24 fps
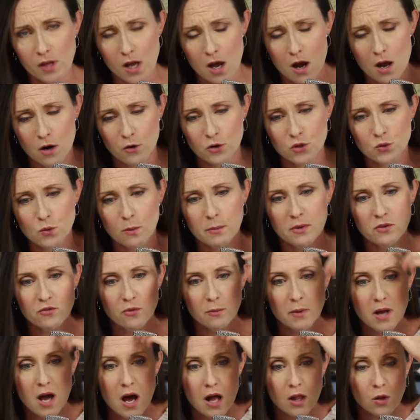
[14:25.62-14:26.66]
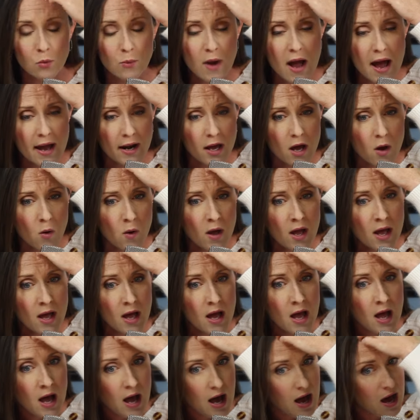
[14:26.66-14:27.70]
Congresswoman from Colorado,
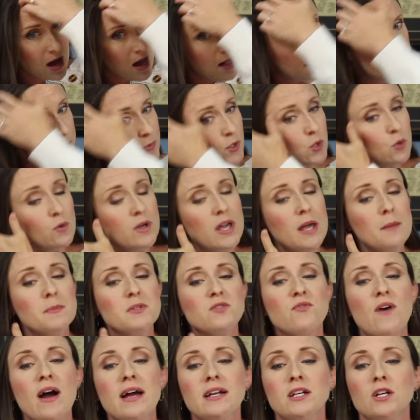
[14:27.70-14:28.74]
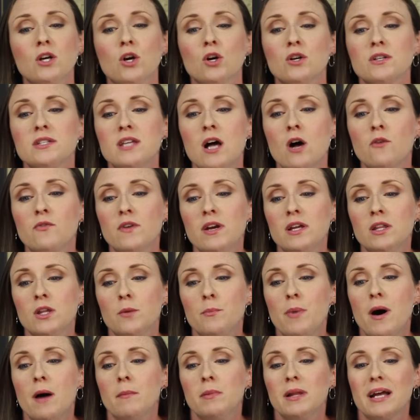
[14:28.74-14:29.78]
who keeps finding herself in the
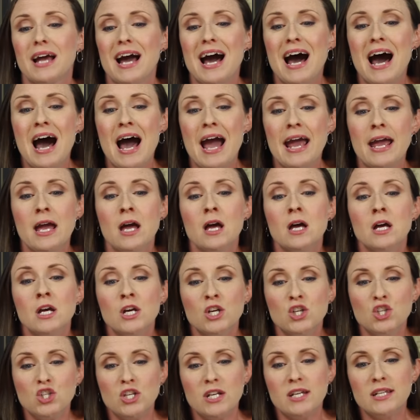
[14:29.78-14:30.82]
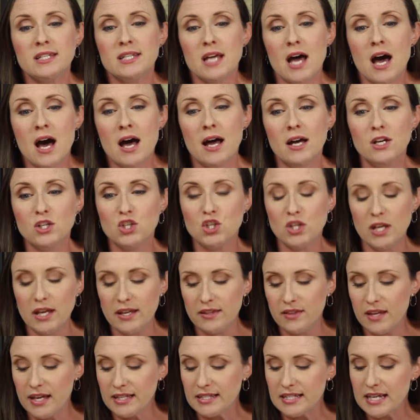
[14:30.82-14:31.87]
public eye.
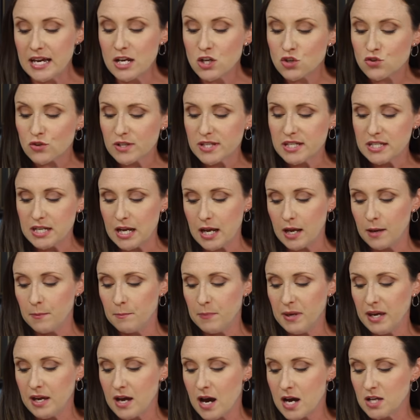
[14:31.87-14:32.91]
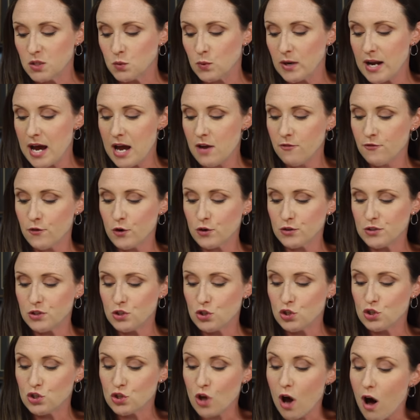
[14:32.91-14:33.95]
It's interesting because when I
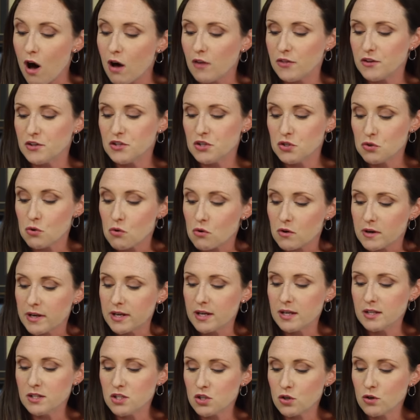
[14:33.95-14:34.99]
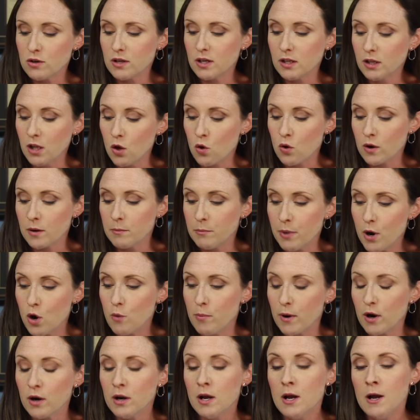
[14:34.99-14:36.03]
first saw the story concerning Lauren
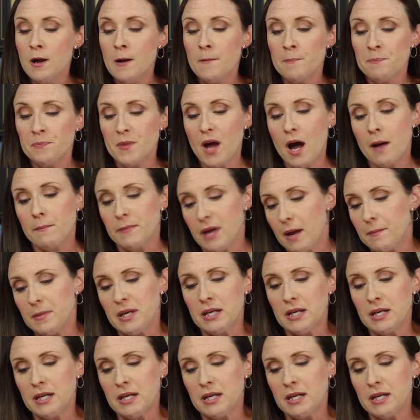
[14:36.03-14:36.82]
Boebert, I'm